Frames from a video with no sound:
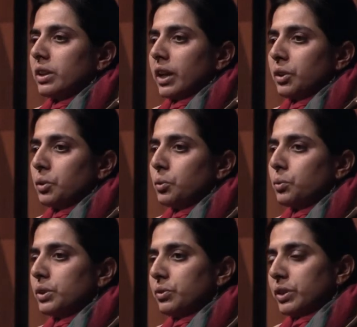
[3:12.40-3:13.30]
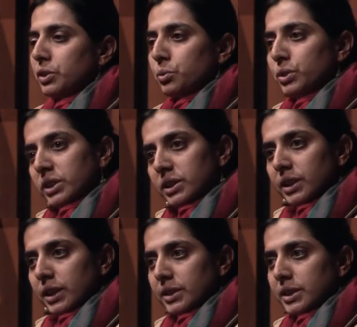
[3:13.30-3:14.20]
we try to do is we do
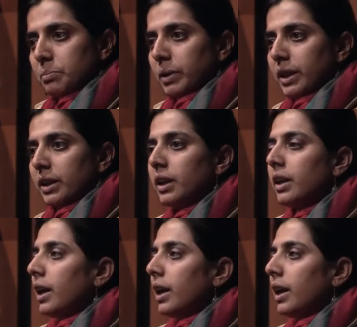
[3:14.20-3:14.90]
seasonal assessment